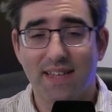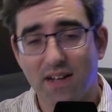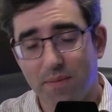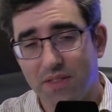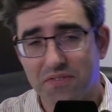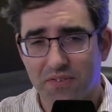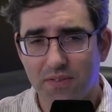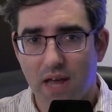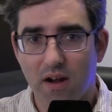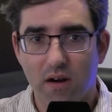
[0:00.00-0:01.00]
That got me
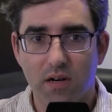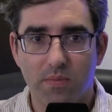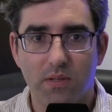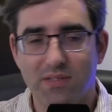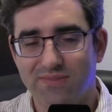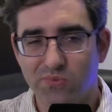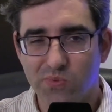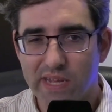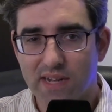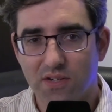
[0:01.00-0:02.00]
through that horrible
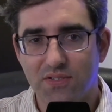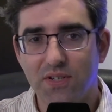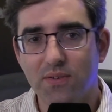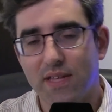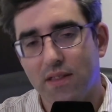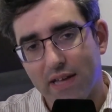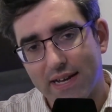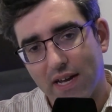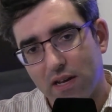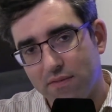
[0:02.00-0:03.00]
week or two, and then
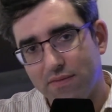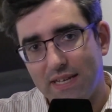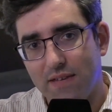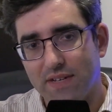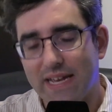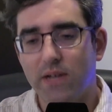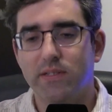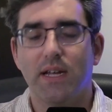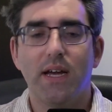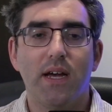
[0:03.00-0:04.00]
that kind of evened out.